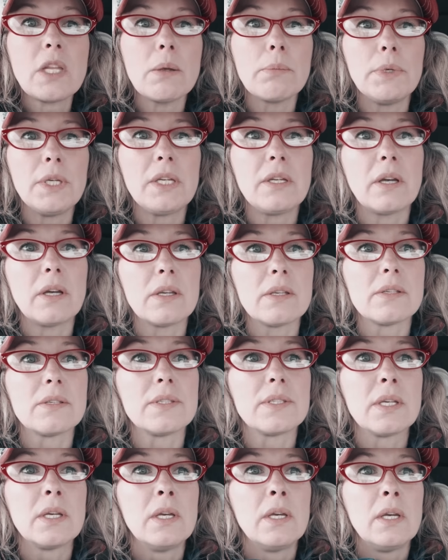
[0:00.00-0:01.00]

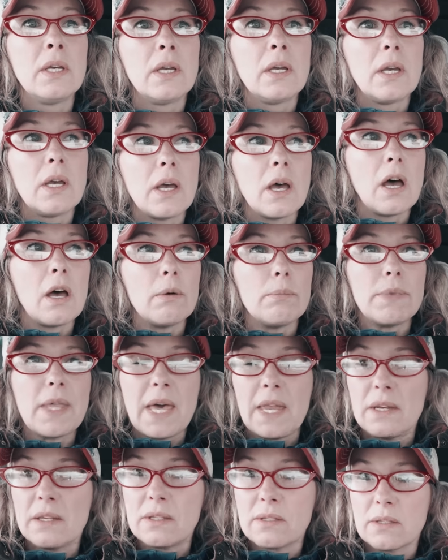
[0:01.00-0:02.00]
because um,
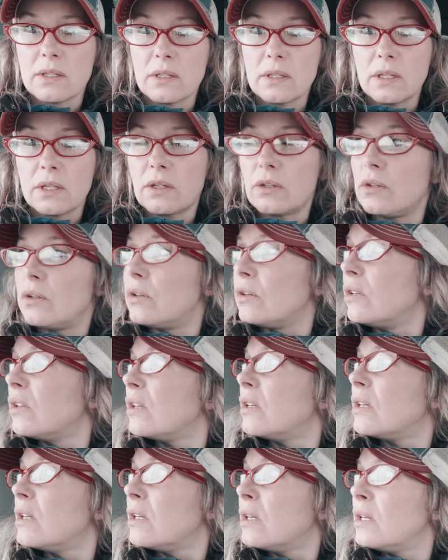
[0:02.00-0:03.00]
that is a little
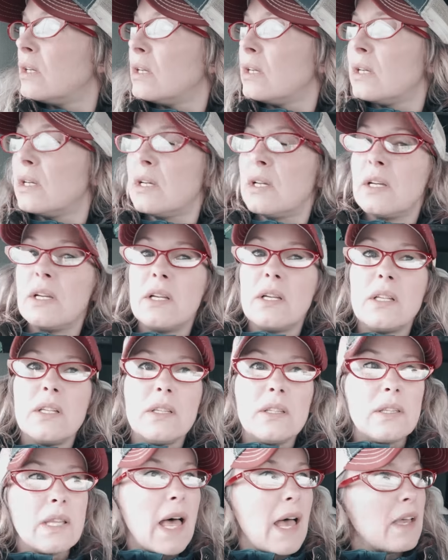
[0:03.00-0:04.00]

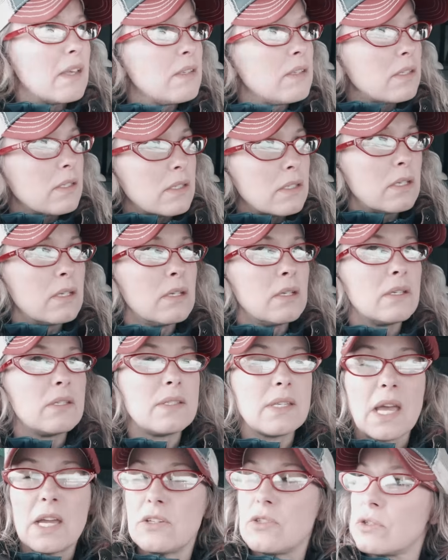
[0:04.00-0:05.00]
less
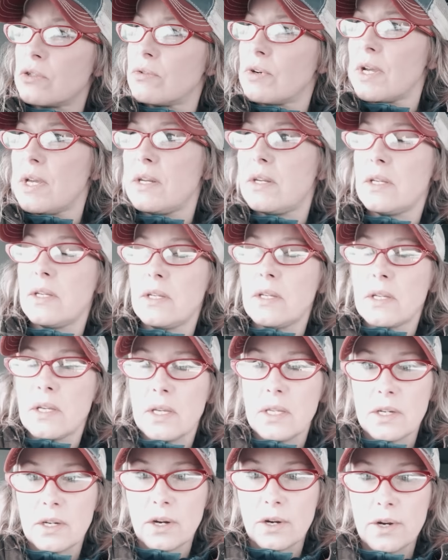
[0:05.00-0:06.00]
saturated
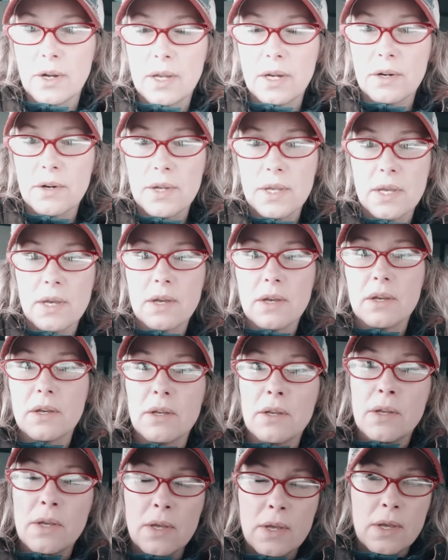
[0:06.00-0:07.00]
in our area.
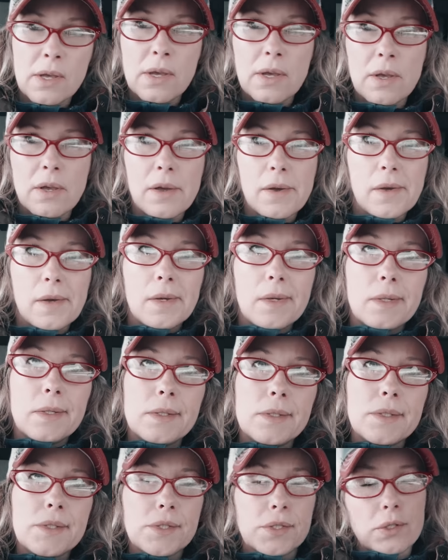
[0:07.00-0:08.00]

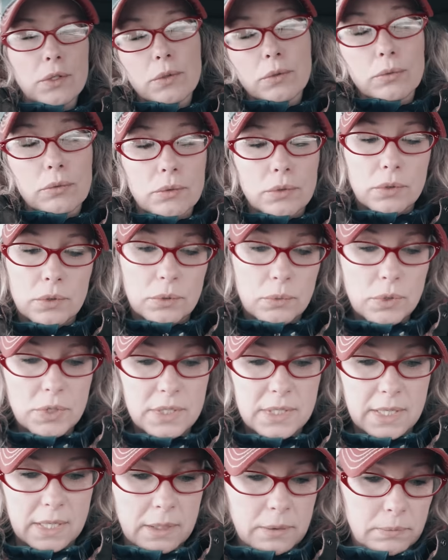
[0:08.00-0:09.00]
So we'll
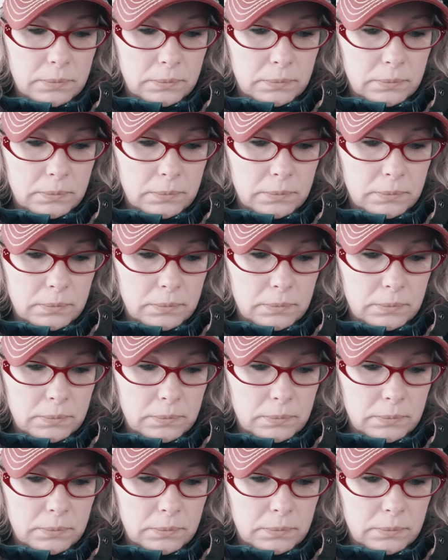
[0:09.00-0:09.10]
see.